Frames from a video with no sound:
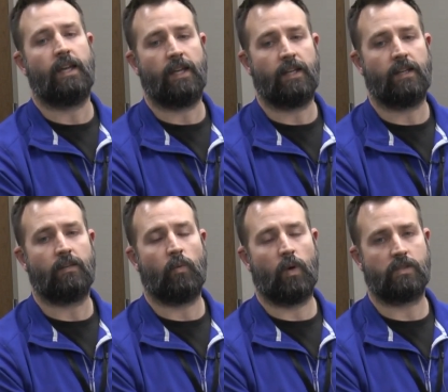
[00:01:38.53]

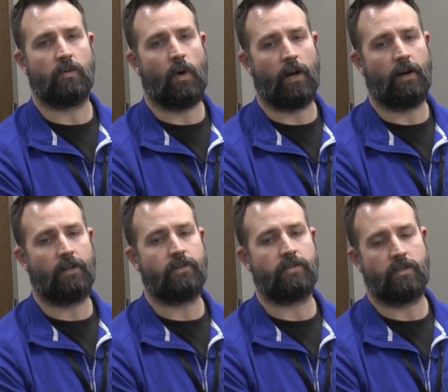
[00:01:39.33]
and once the water
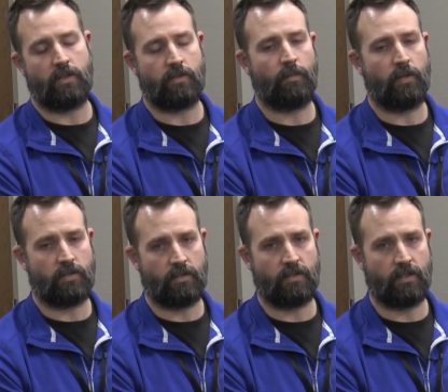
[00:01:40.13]
enters the
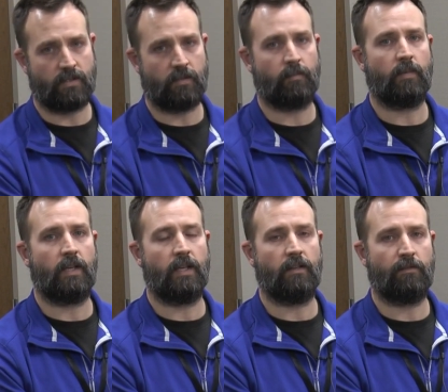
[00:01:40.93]
distribution system,
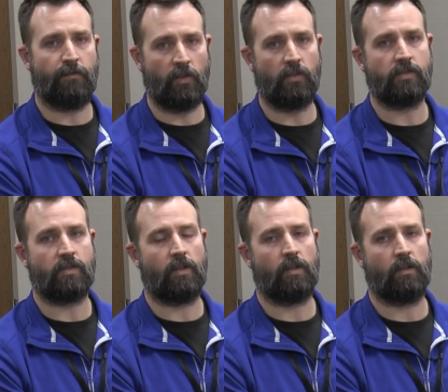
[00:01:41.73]
it fills
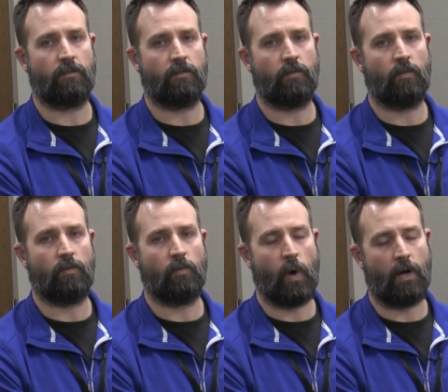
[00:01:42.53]
the
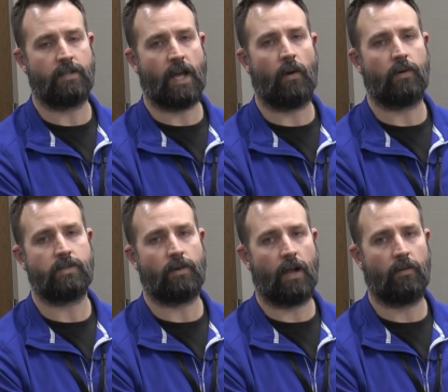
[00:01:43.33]
water towers
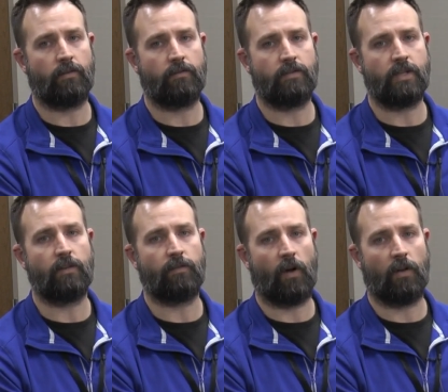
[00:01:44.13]
around Cedar
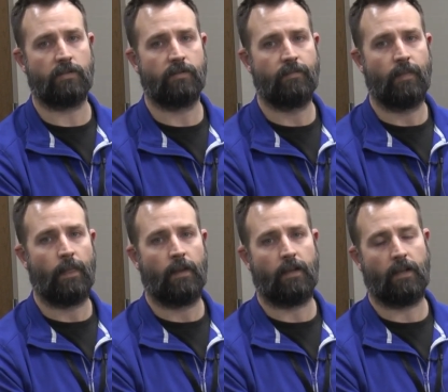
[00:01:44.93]
Falls
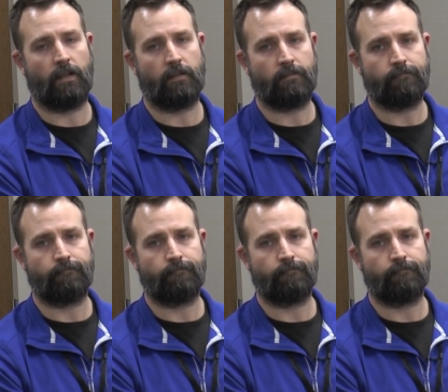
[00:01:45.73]
and